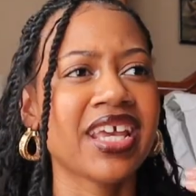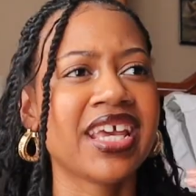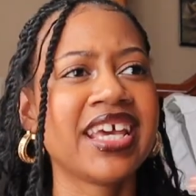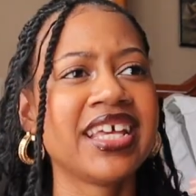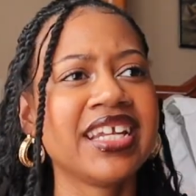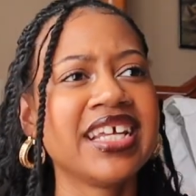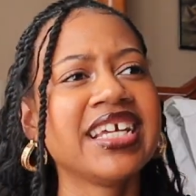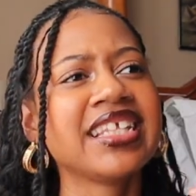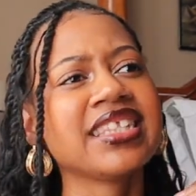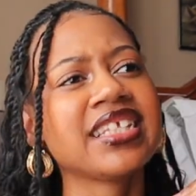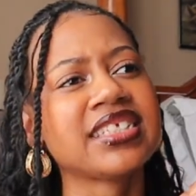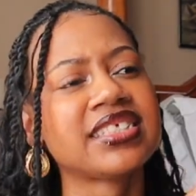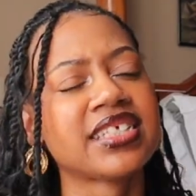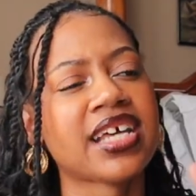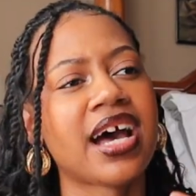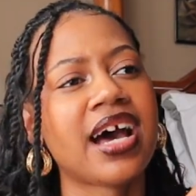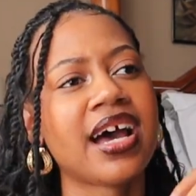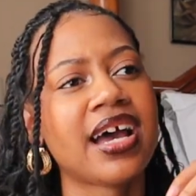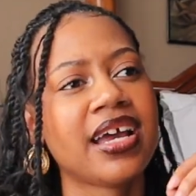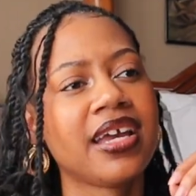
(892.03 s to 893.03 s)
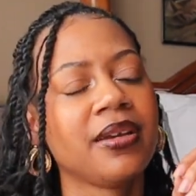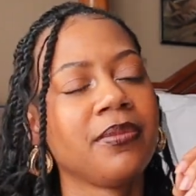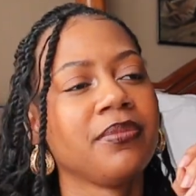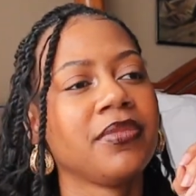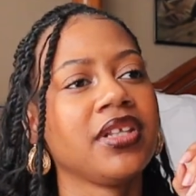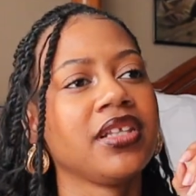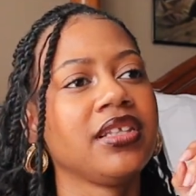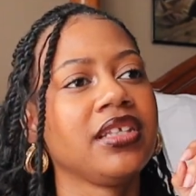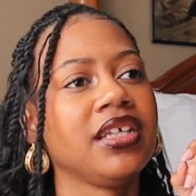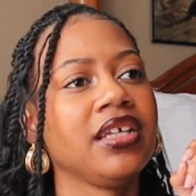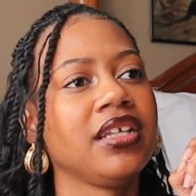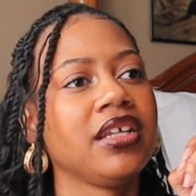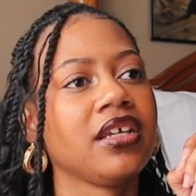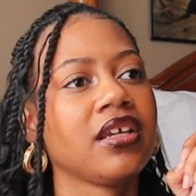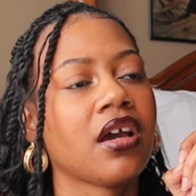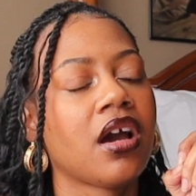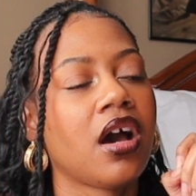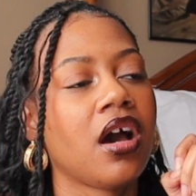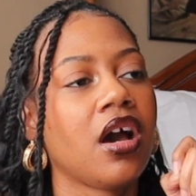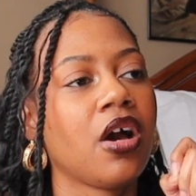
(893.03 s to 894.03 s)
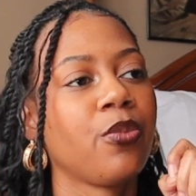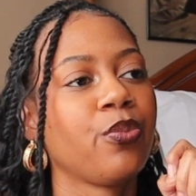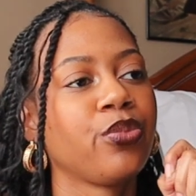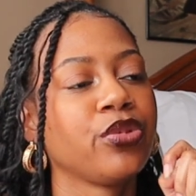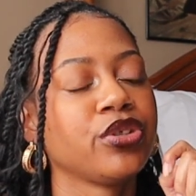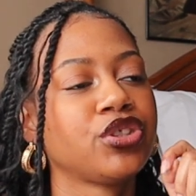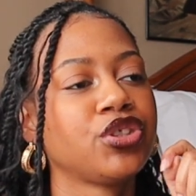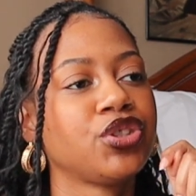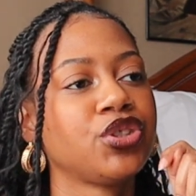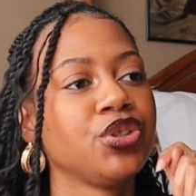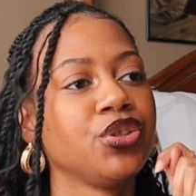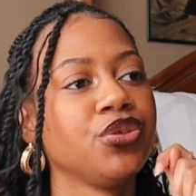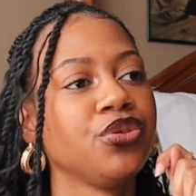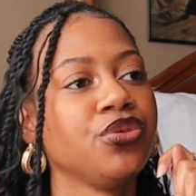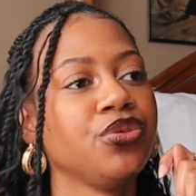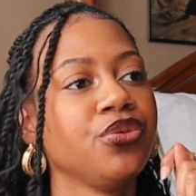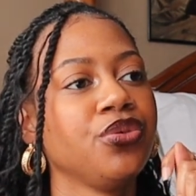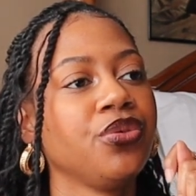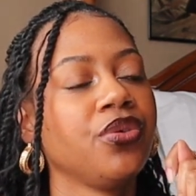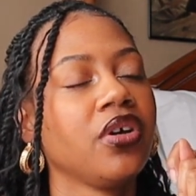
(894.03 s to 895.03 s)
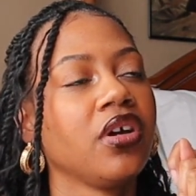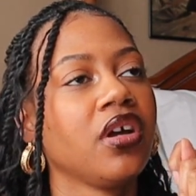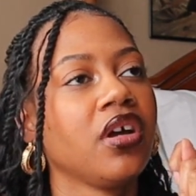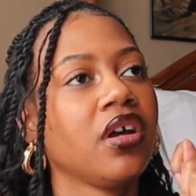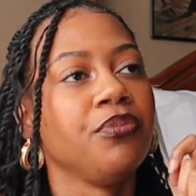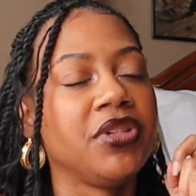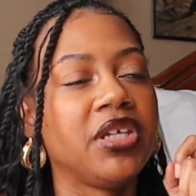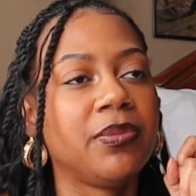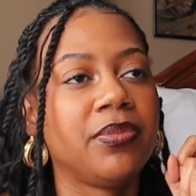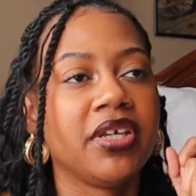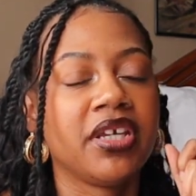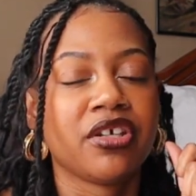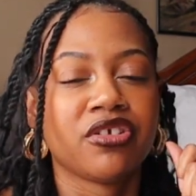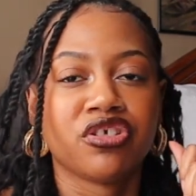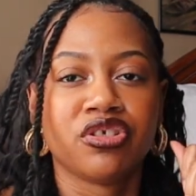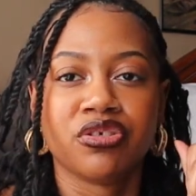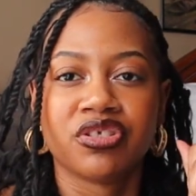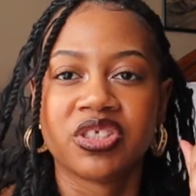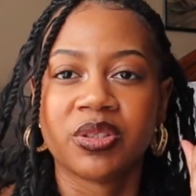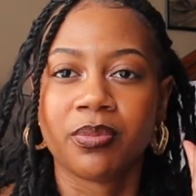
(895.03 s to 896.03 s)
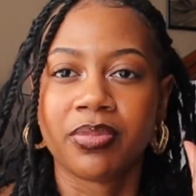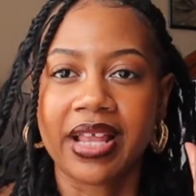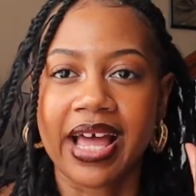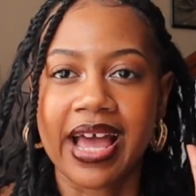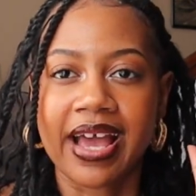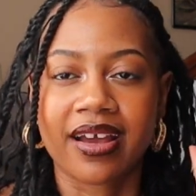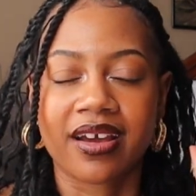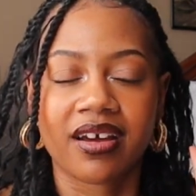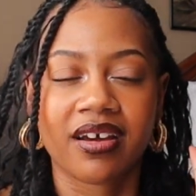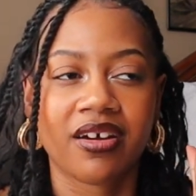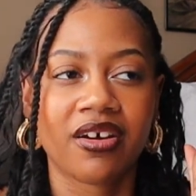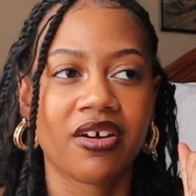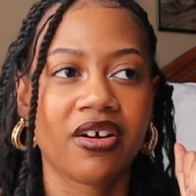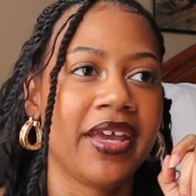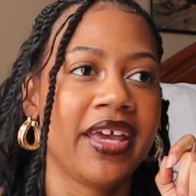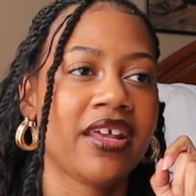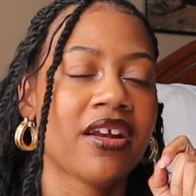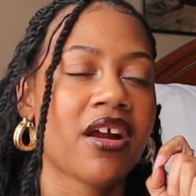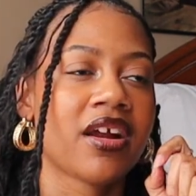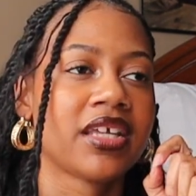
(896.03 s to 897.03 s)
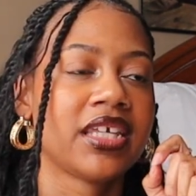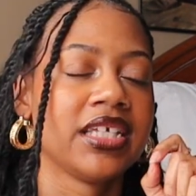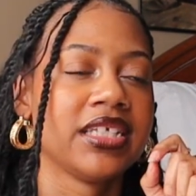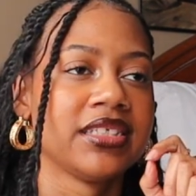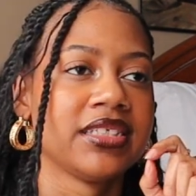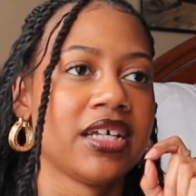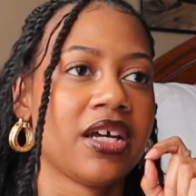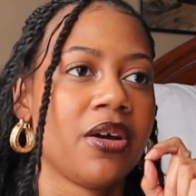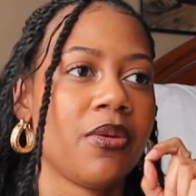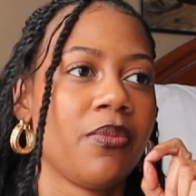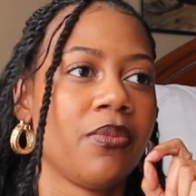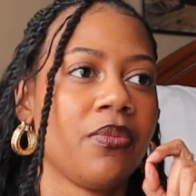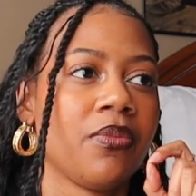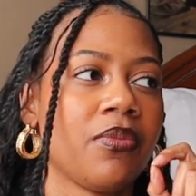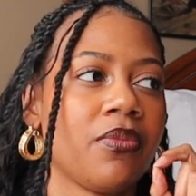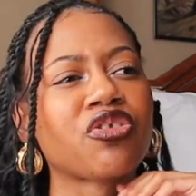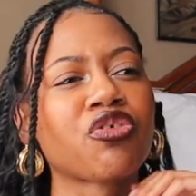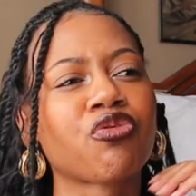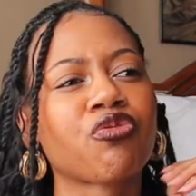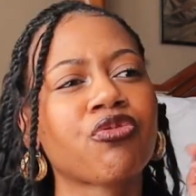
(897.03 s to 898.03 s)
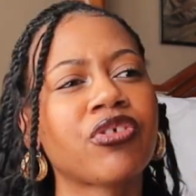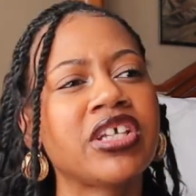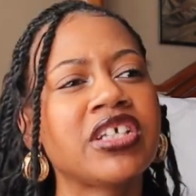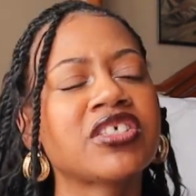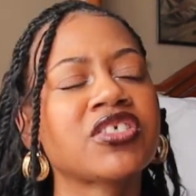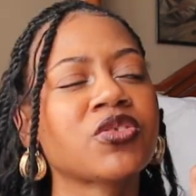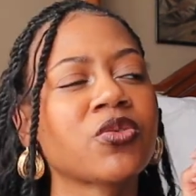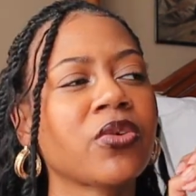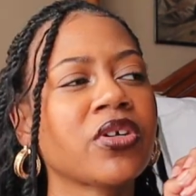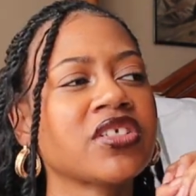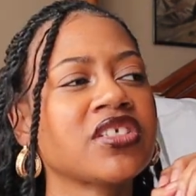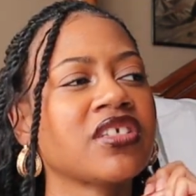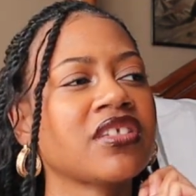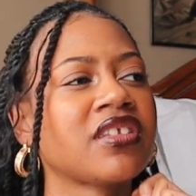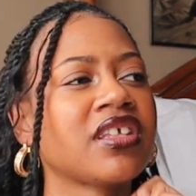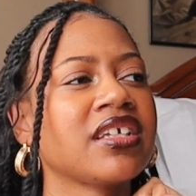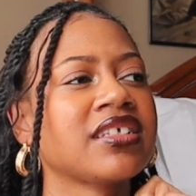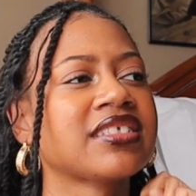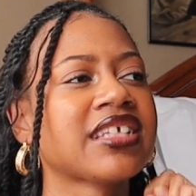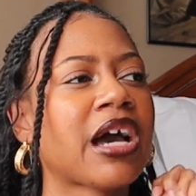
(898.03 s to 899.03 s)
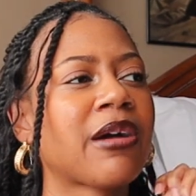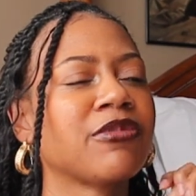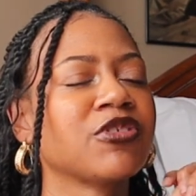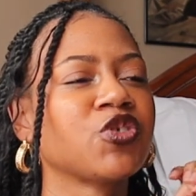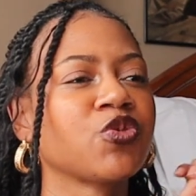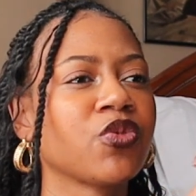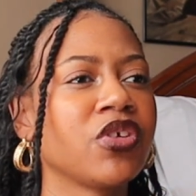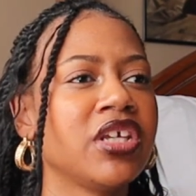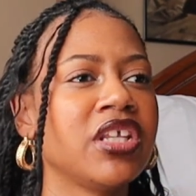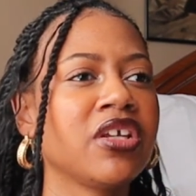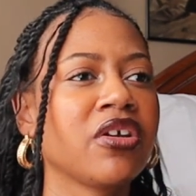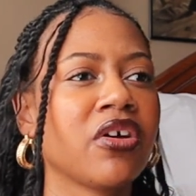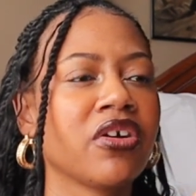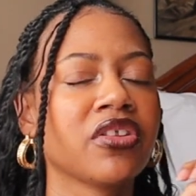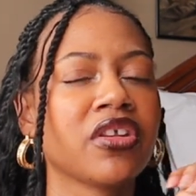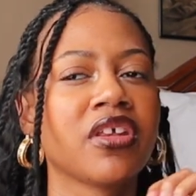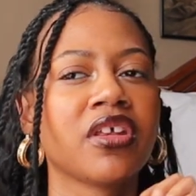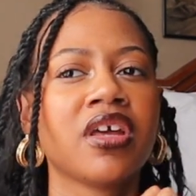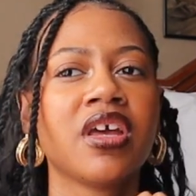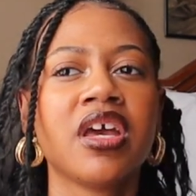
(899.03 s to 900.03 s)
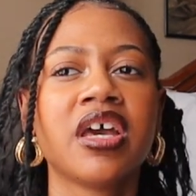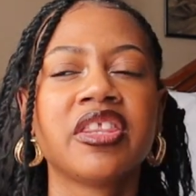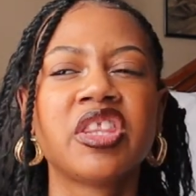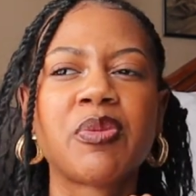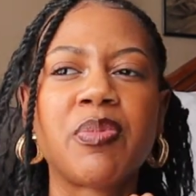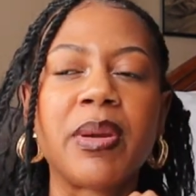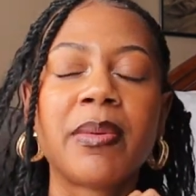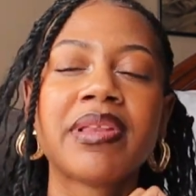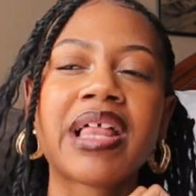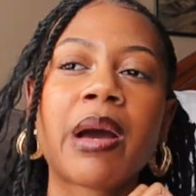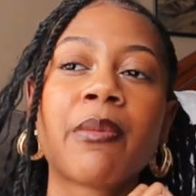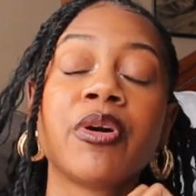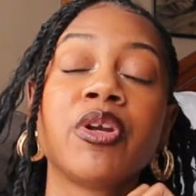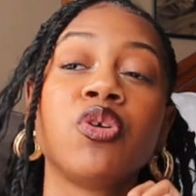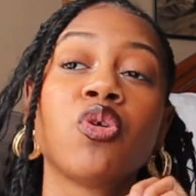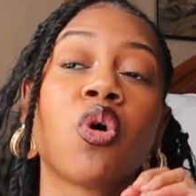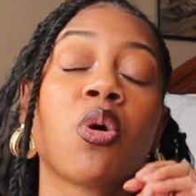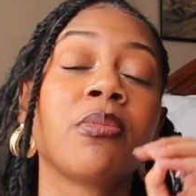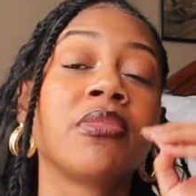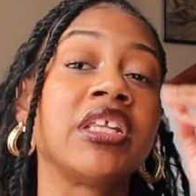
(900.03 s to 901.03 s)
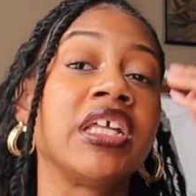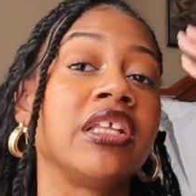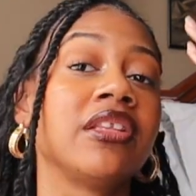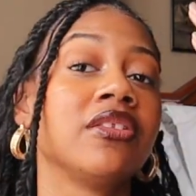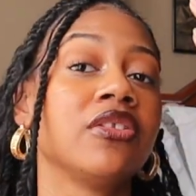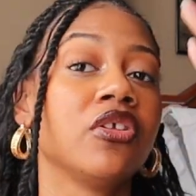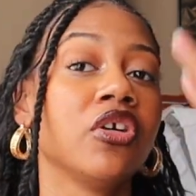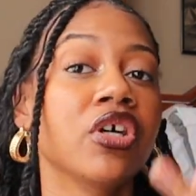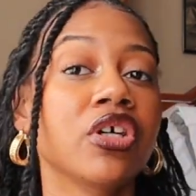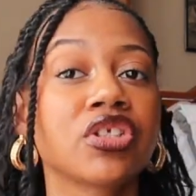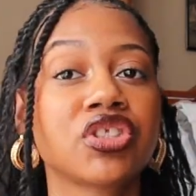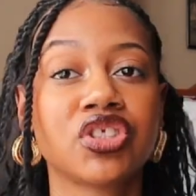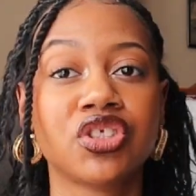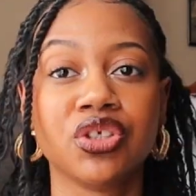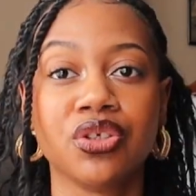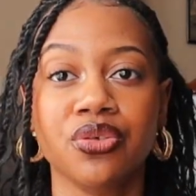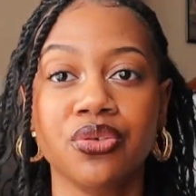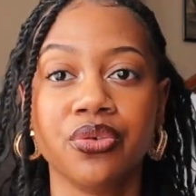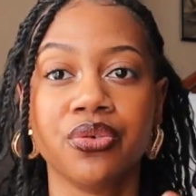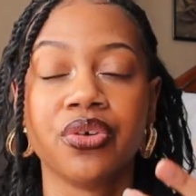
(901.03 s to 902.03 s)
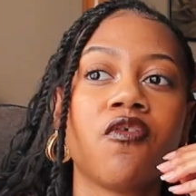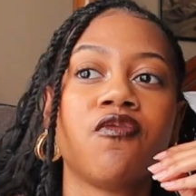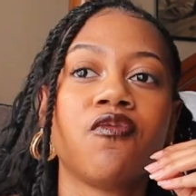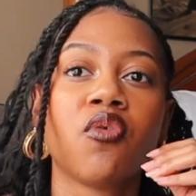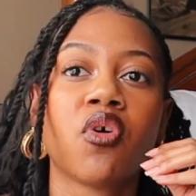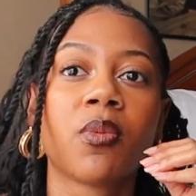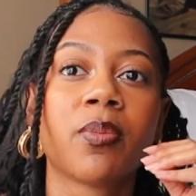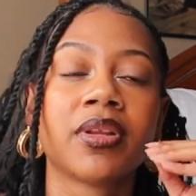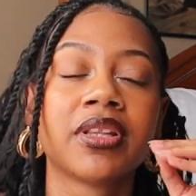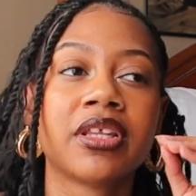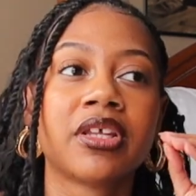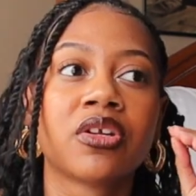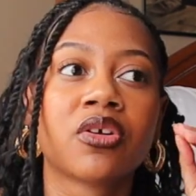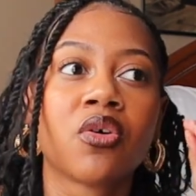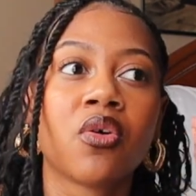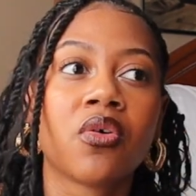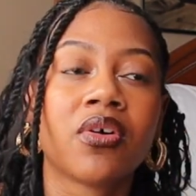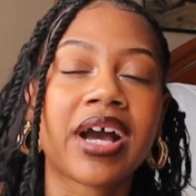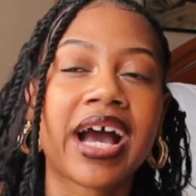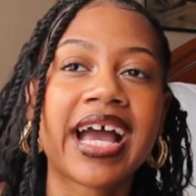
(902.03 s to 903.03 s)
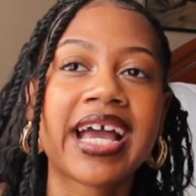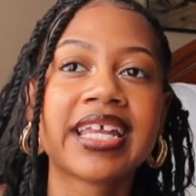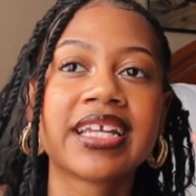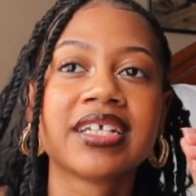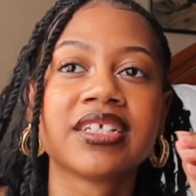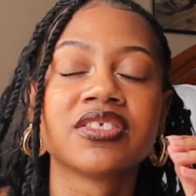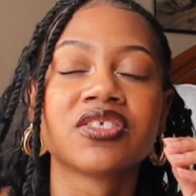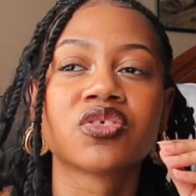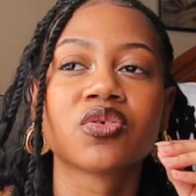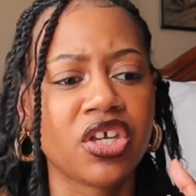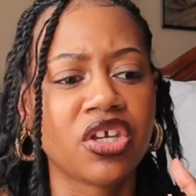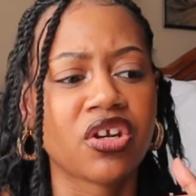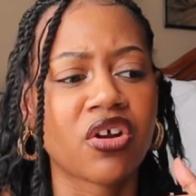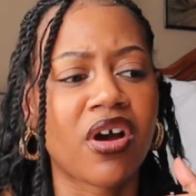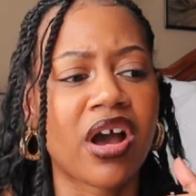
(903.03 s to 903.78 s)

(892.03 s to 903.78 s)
And in the time leading up to me being introduced to Black anarchism, the resources and things I was reading, or the people I would normally look to for political guidance, you know,